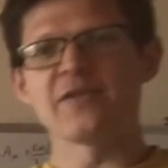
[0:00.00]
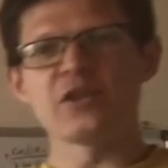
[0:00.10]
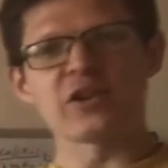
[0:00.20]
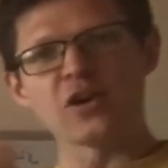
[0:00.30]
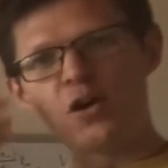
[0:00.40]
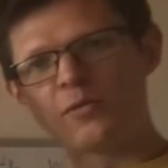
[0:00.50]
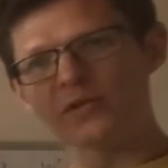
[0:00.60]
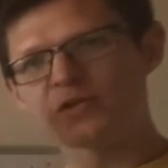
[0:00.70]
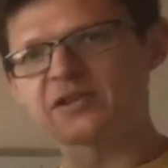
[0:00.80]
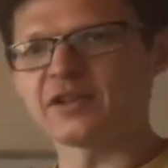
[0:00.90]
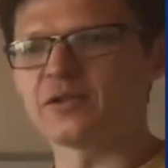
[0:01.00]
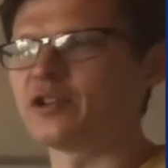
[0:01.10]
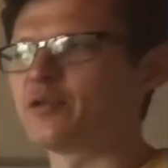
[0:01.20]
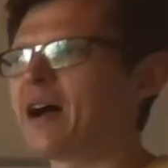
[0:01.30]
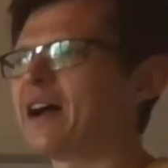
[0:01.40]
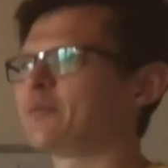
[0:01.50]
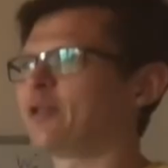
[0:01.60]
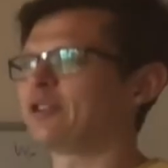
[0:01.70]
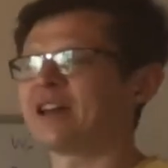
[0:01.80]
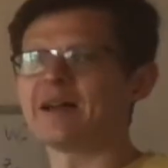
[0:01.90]
and you can almost, in your mind,
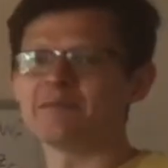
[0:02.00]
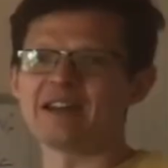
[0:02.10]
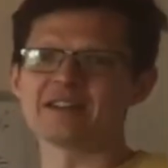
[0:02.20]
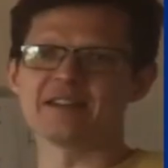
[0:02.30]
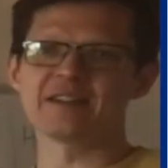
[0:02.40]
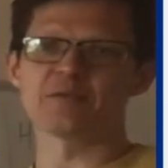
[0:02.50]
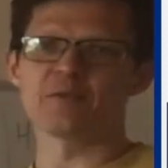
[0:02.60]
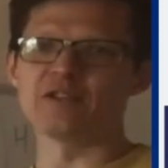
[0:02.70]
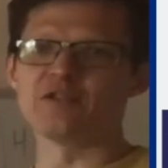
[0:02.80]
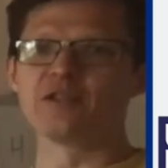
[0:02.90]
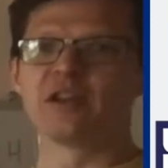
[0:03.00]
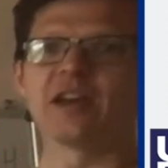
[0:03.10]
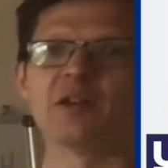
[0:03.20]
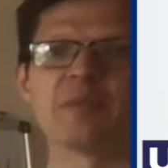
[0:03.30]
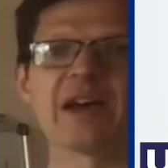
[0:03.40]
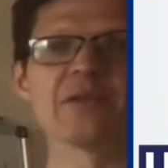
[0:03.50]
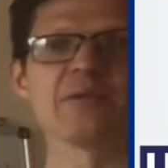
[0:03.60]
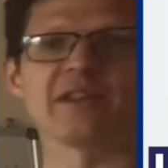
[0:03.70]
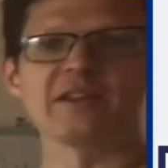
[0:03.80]
put a timeline to this when you embed it within